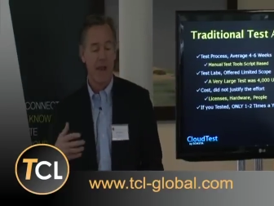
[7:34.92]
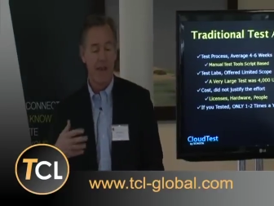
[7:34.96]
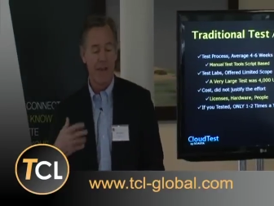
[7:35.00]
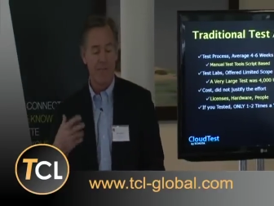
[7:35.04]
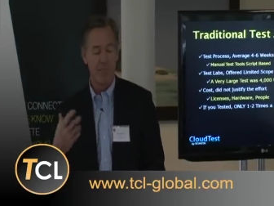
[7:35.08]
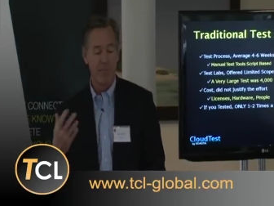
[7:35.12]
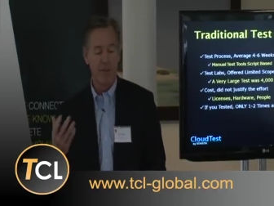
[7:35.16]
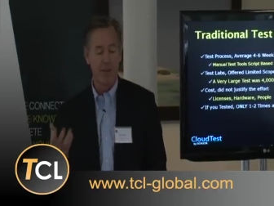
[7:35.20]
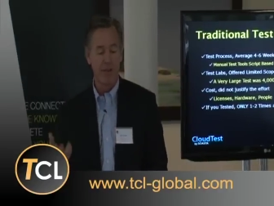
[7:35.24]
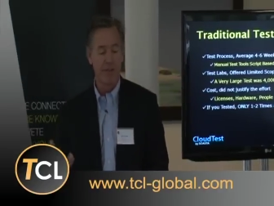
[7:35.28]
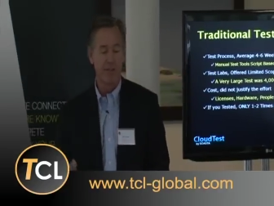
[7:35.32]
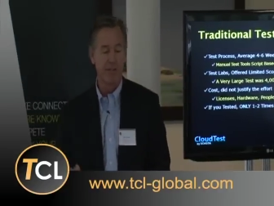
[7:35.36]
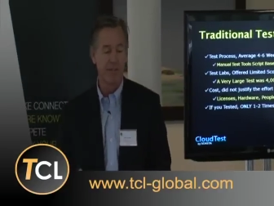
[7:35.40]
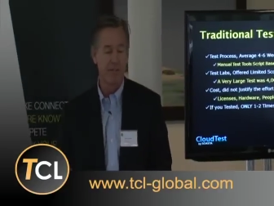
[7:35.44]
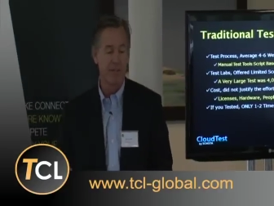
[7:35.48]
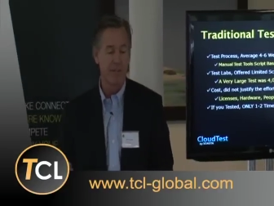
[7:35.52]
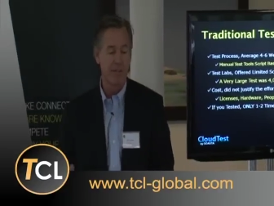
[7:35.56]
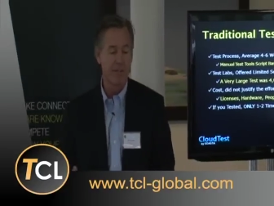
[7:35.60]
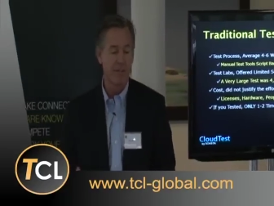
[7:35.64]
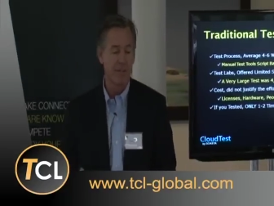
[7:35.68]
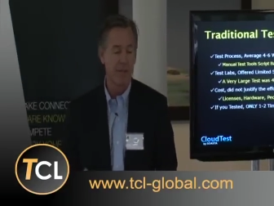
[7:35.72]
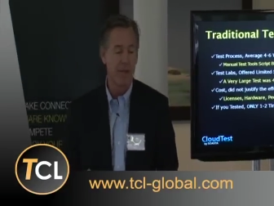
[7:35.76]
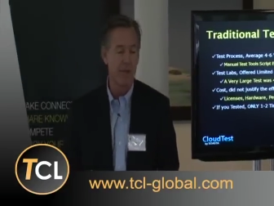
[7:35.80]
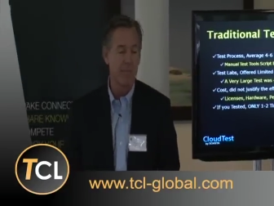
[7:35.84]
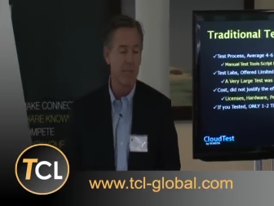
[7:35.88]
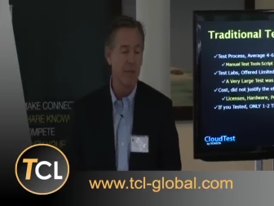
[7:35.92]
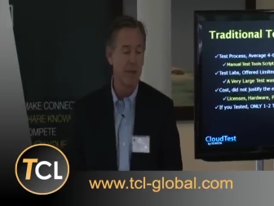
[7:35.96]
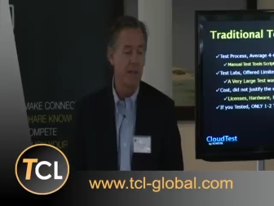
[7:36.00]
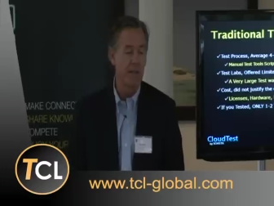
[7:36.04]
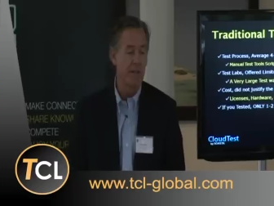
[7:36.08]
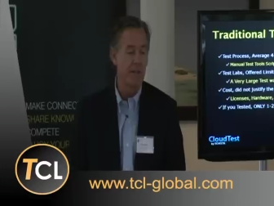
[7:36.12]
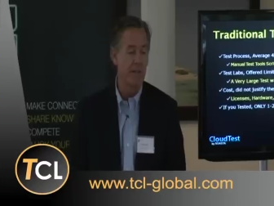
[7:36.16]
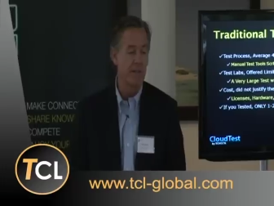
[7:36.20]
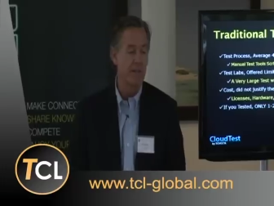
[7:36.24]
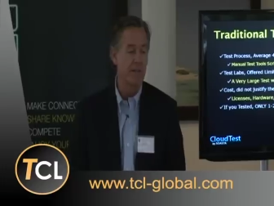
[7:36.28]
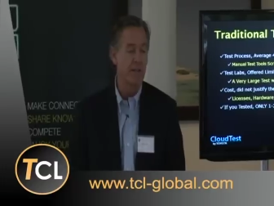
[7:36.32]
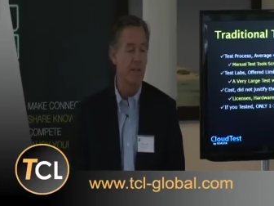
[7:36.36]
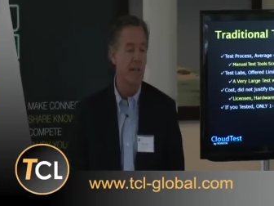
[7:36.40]
I've built 6
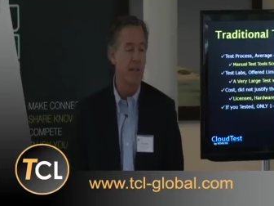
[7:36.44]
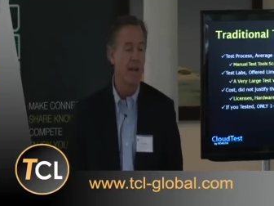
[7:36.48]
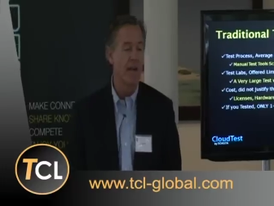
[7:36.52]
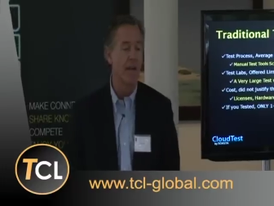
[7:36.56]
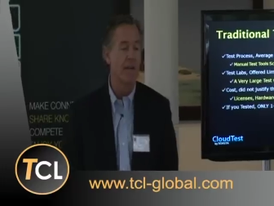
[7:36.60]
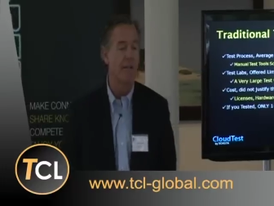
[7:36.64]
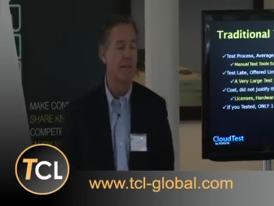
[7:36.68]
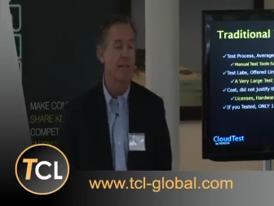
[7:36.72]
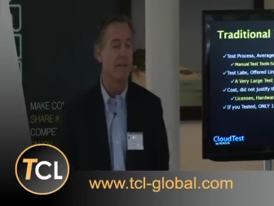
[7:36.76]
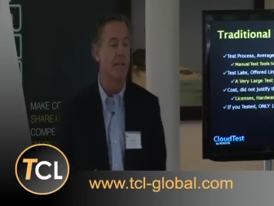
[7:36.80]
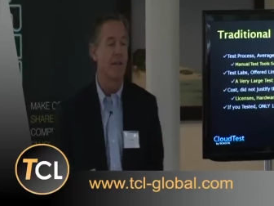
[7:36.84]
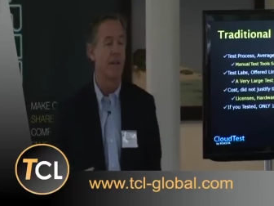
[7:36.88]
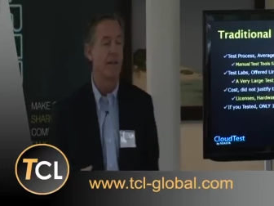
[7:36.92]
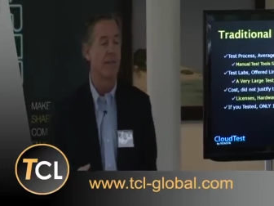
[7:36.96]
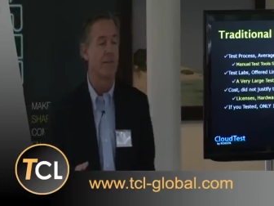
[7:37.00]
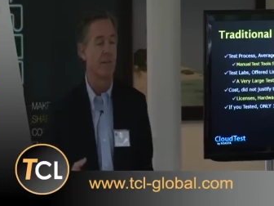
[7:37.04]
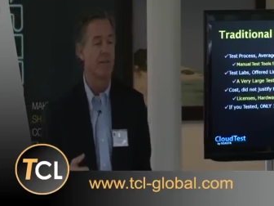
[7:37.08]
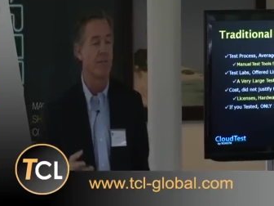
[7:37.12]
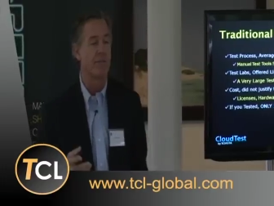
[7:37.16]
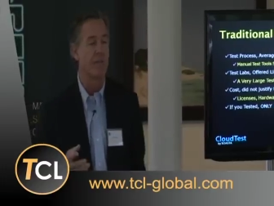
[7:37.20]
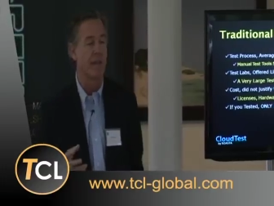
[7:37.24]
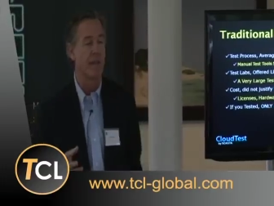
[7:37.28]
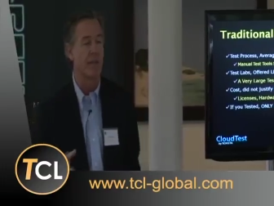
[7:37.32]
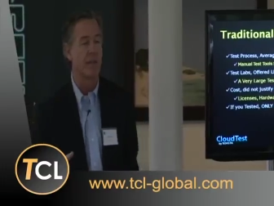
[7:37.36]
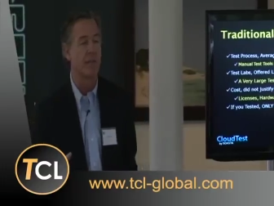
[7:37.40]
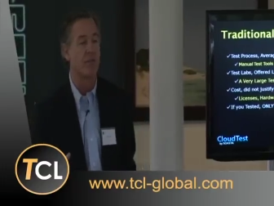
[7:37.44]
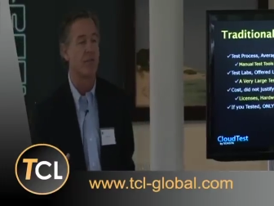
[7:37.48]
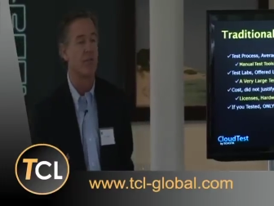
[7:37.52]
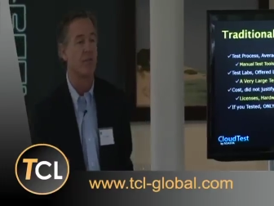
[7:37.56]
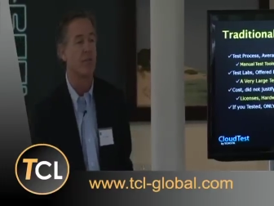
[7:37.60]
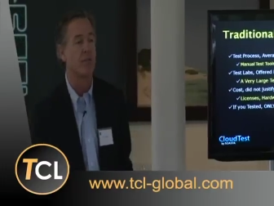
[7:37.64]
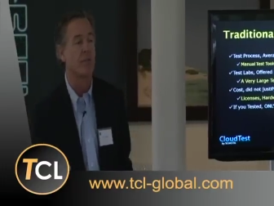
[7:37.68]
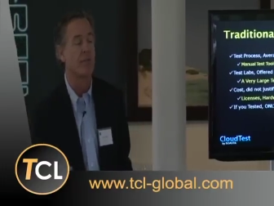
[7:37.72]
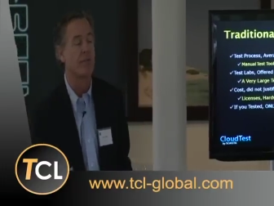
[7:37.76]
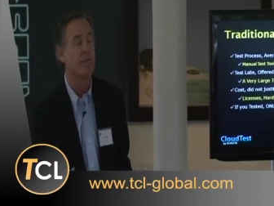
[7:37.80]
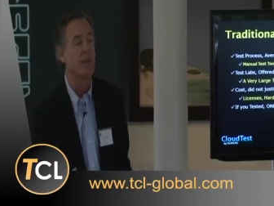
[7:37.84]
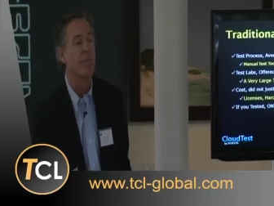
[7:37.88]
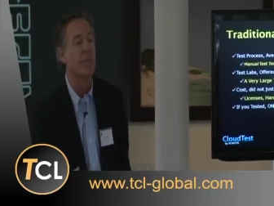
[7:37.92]
companies in the United States. I've taken
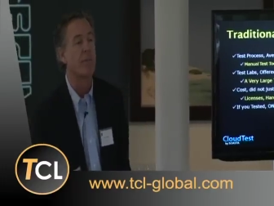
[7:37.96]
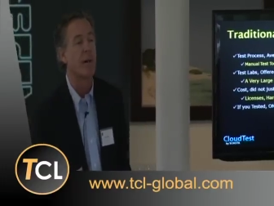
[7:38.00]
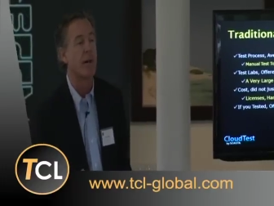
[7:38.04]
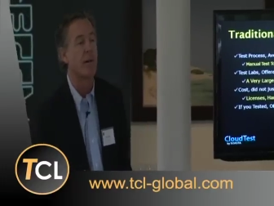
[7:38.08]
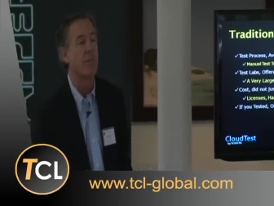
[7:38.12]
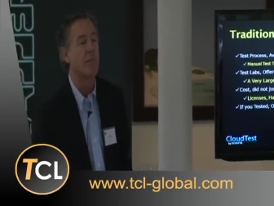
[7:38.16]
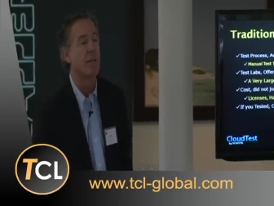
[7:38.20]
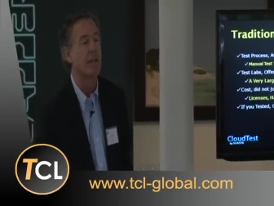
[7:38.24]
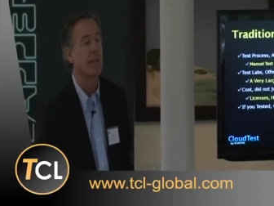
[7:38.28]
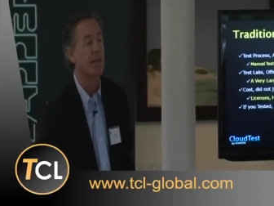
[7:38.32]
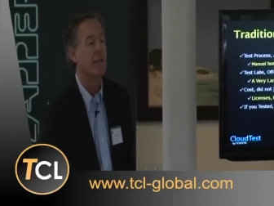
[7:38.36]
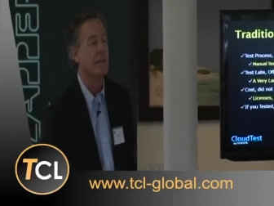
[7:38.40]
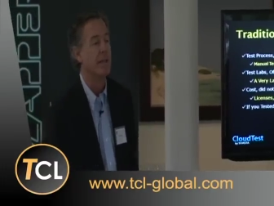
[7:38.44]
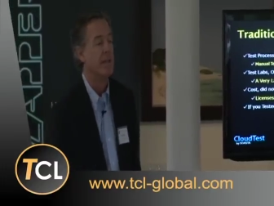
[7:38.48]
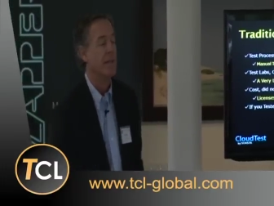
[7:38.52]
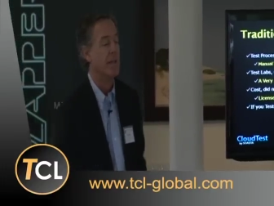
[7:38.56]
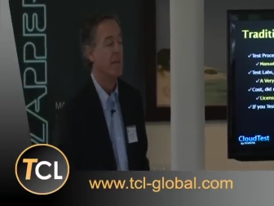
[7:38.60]
2 of them public.